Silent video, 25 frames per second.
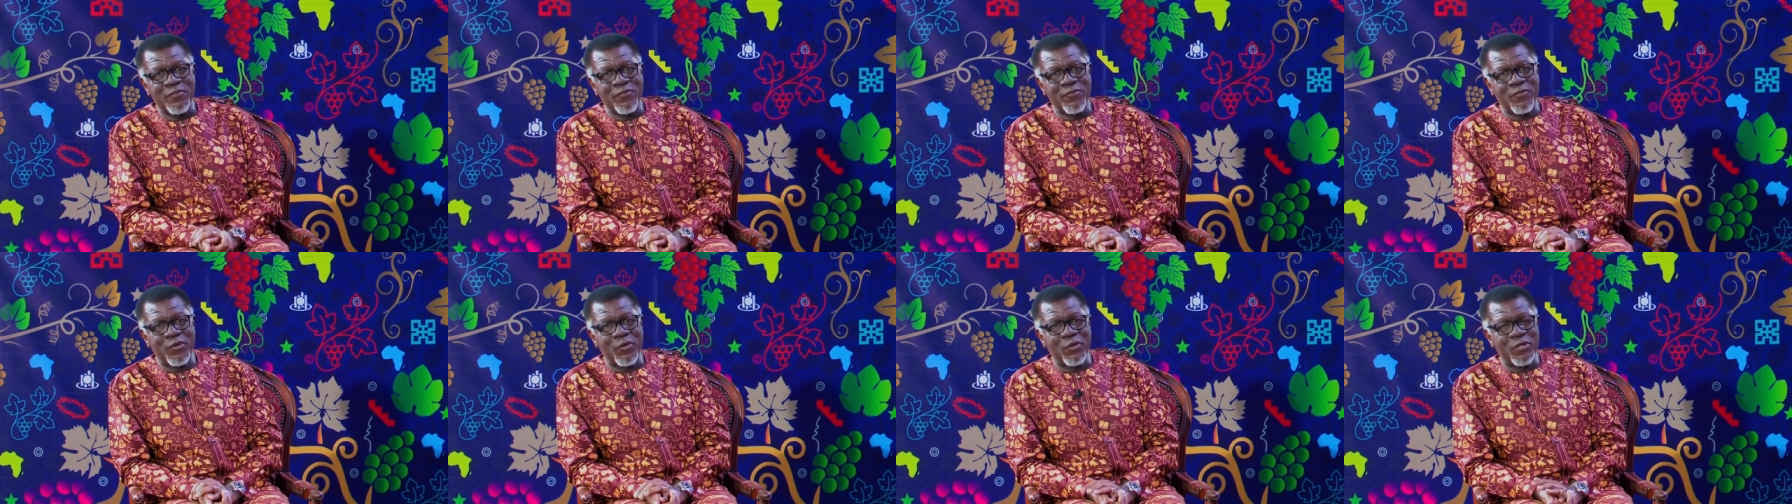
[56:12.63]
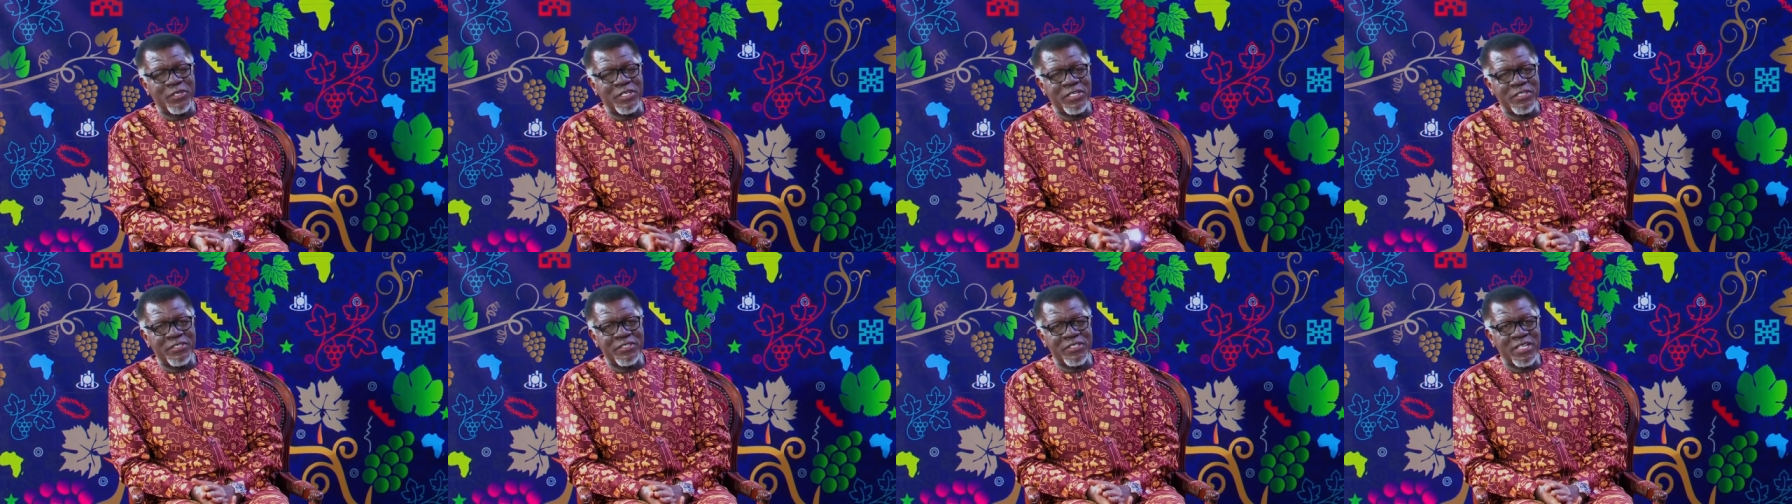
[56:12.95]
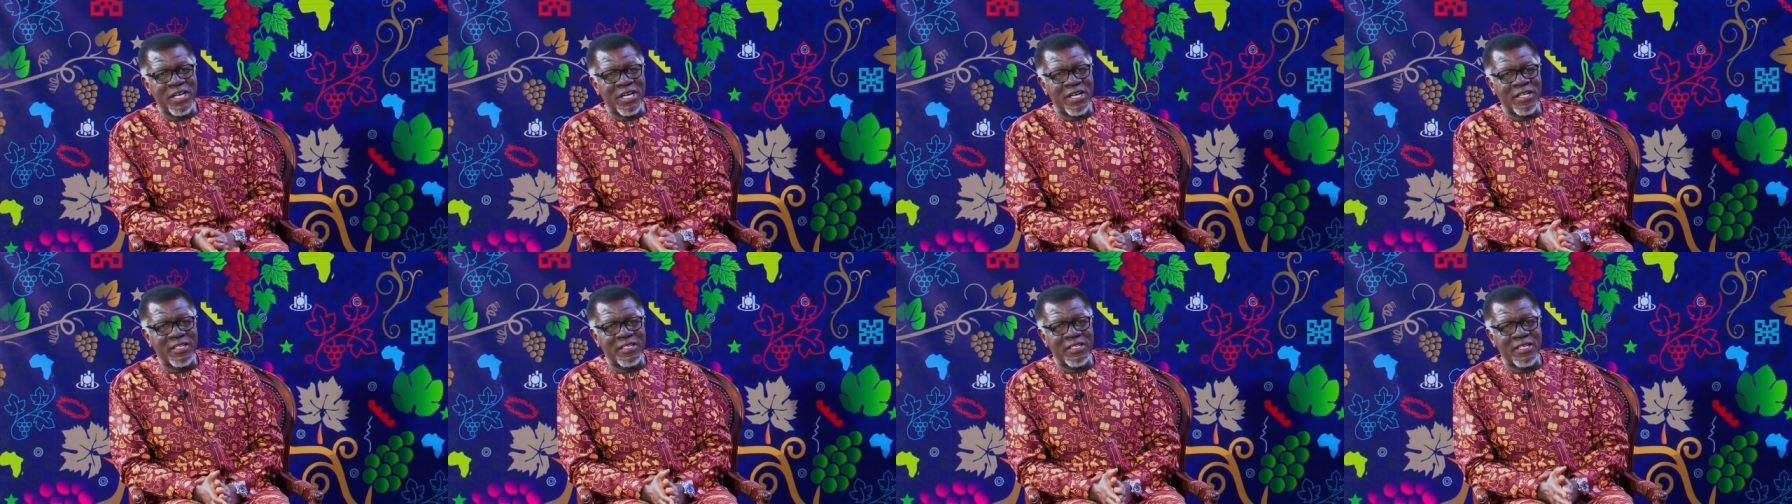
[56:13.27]
for each
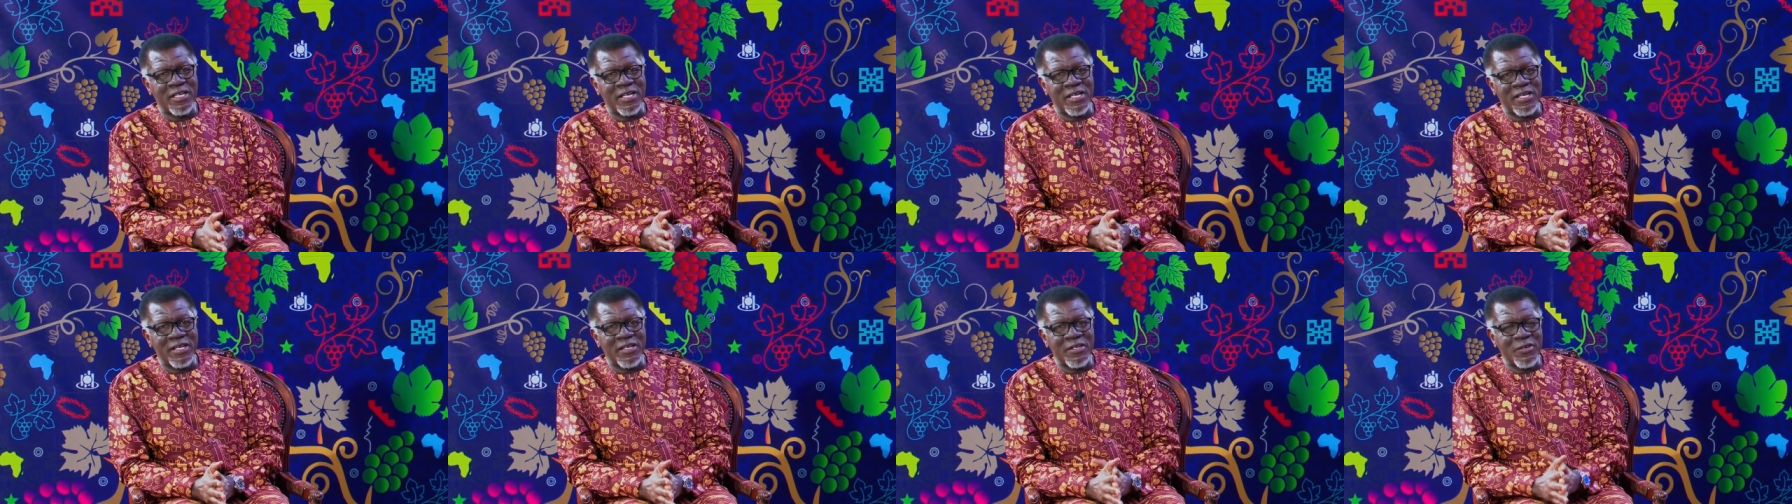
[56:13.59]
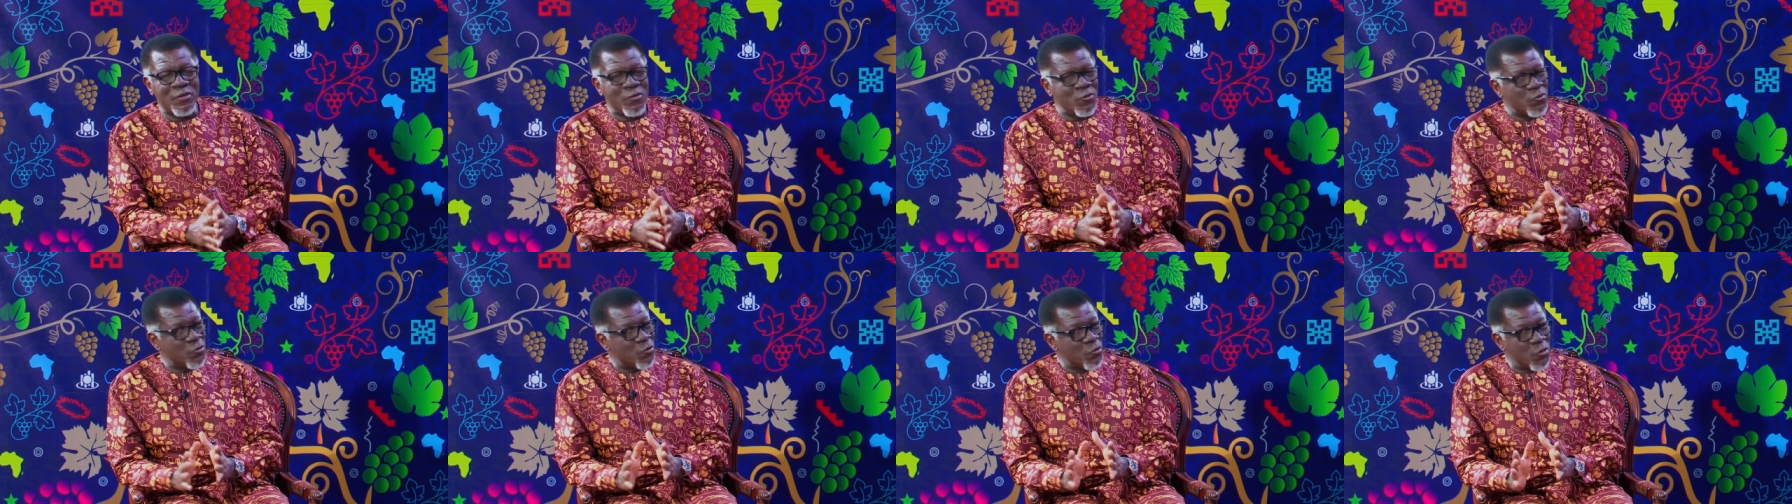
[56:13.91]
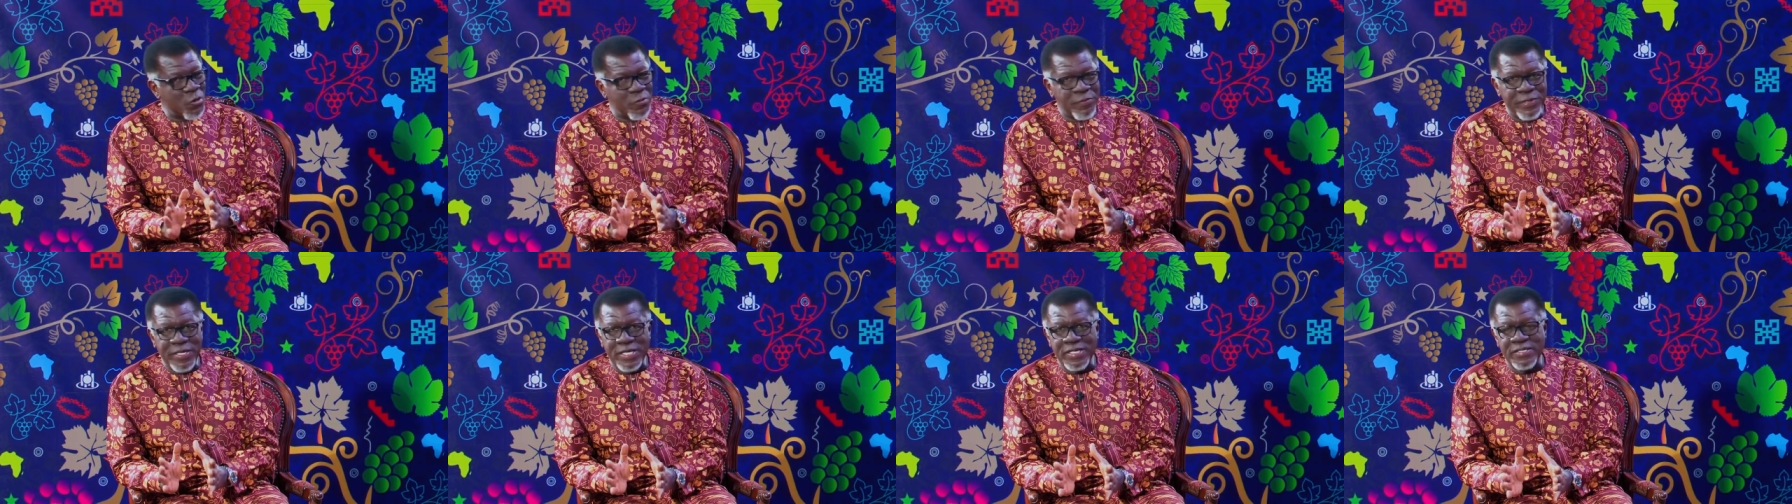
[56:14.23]
other
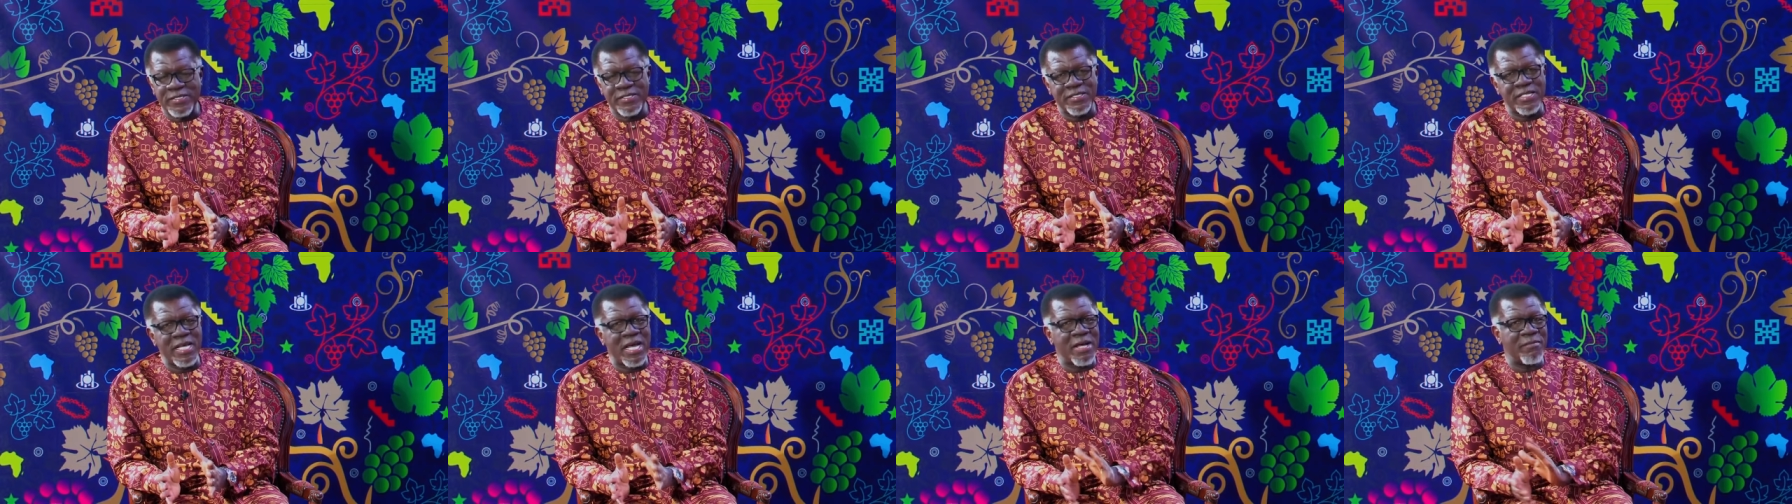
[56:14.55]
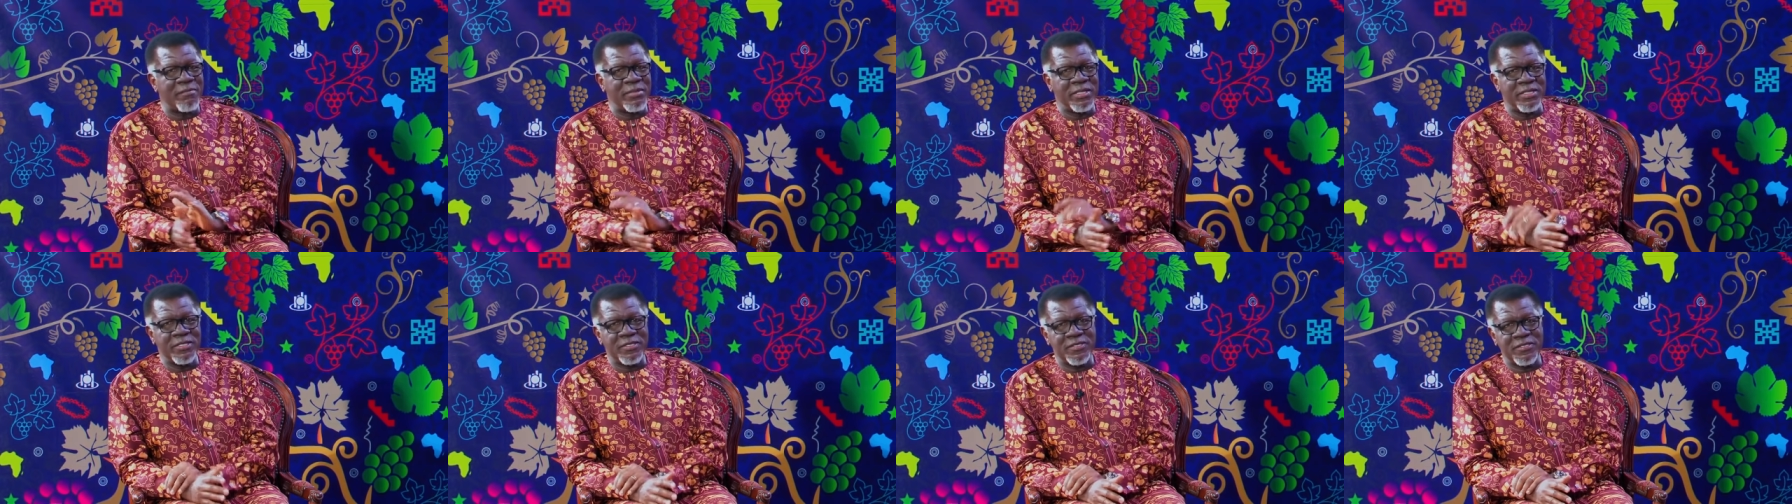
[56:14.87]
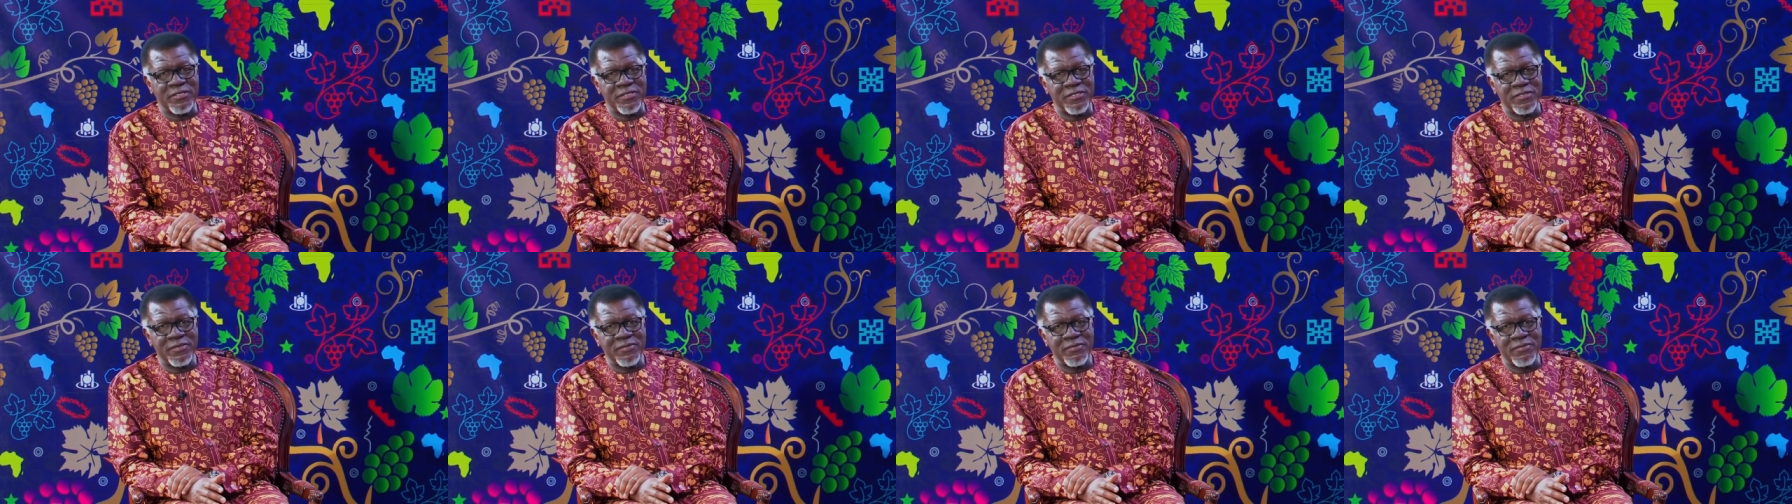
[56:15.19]
will be
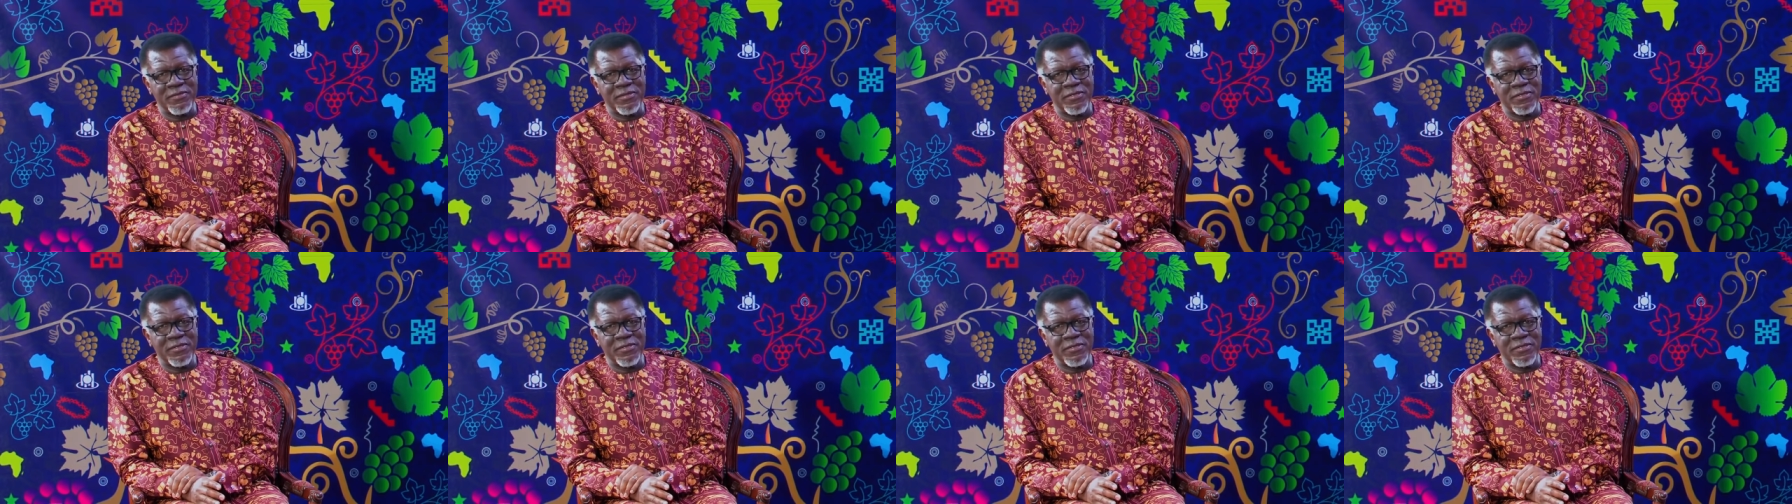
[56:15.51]
established.